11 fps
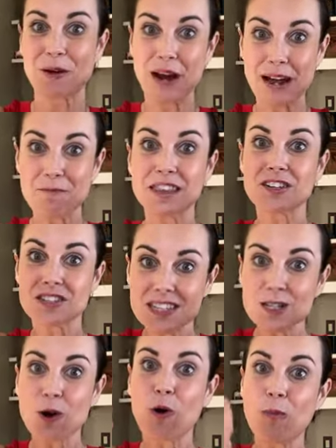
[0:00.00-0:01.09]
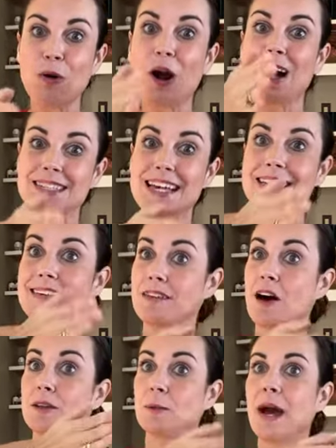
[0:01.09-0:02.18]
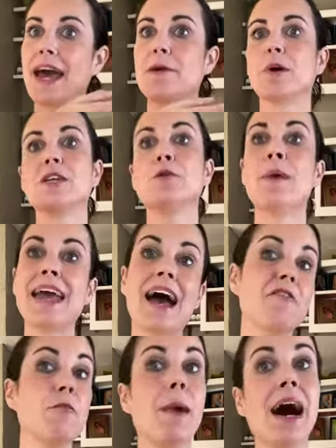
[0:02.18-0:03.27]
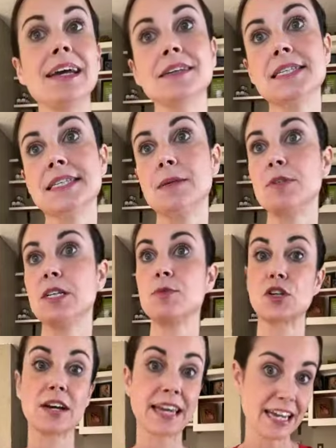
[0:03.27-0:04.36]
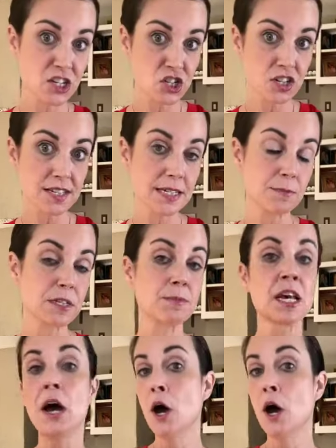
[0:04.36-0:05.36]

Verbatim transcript: right? But there's this whole process along the way where you may have mild symptoms or occasional symptoms